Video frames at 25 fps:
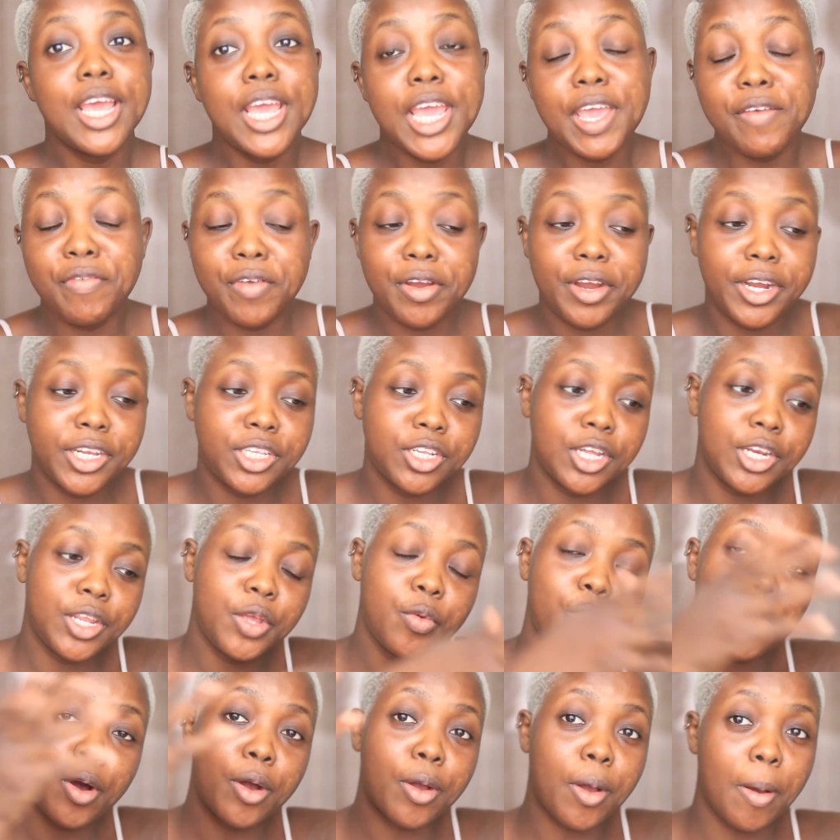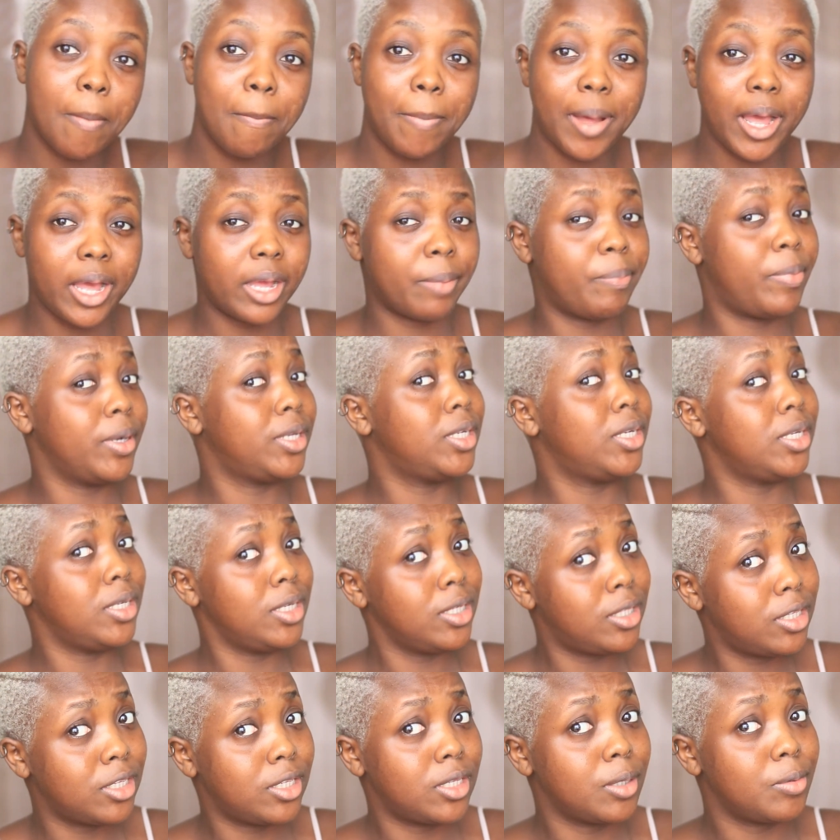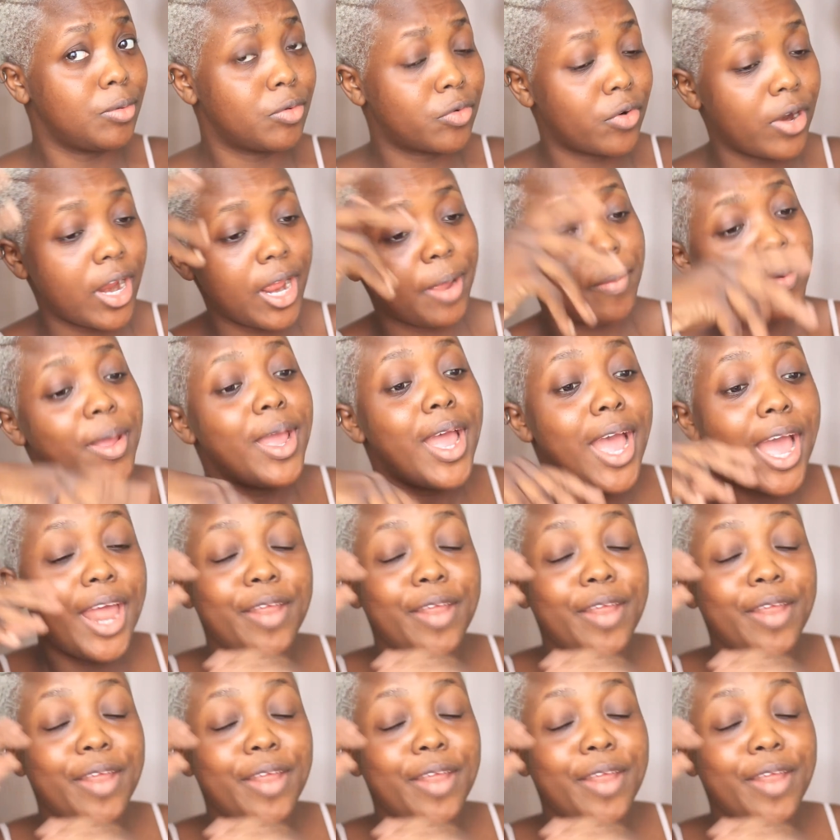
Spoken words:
If you're returning, welcome back, but you need to subscribe.